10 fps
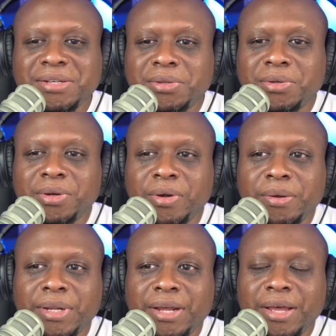Do you
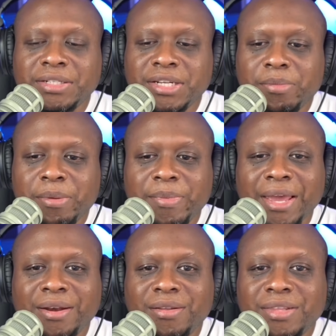agree with Jim
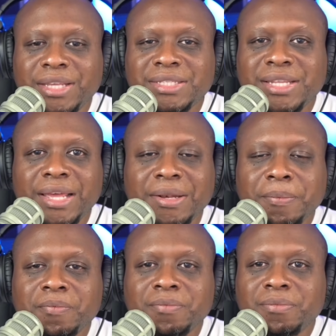McMahon on this, that
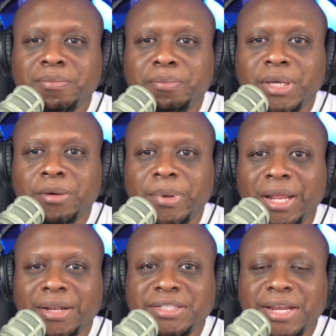Bill
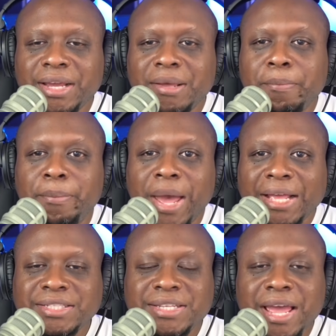Belichick
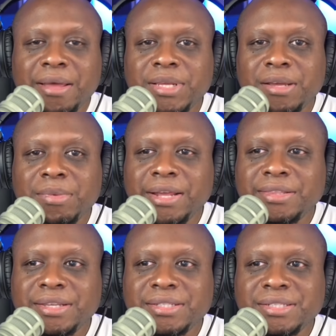backstabbed him
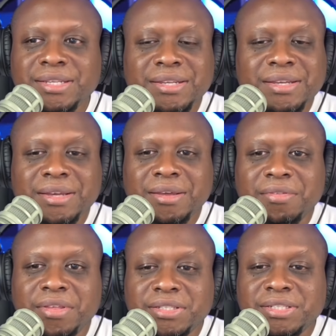like this?
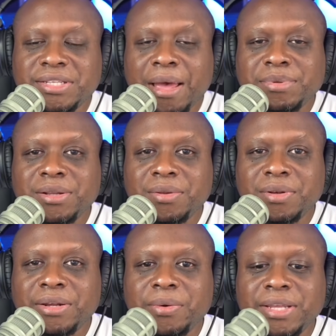This is
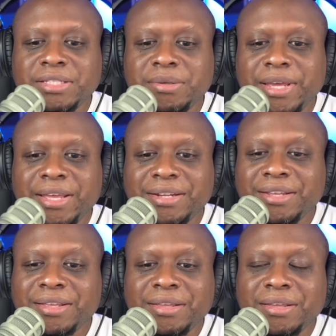absolutely crazy, man.
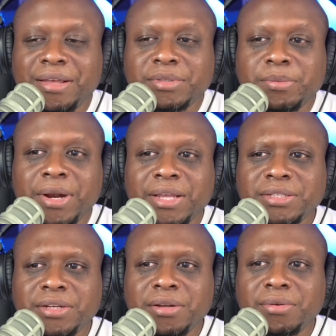I'm
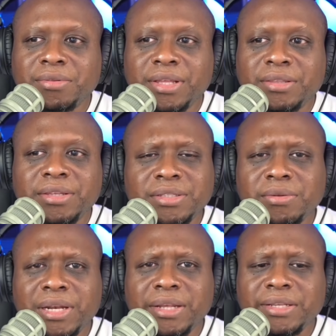surprised, you know, that this
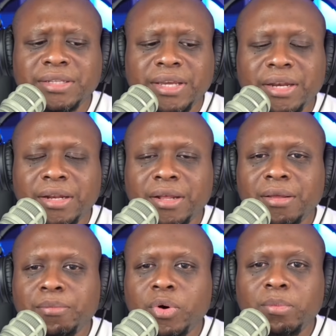really isn't getting
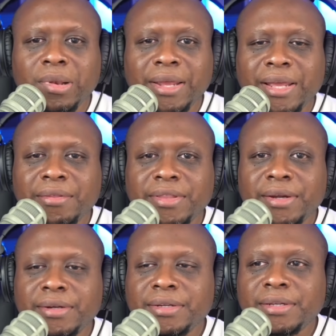more play out
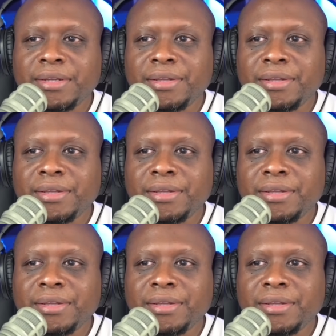there.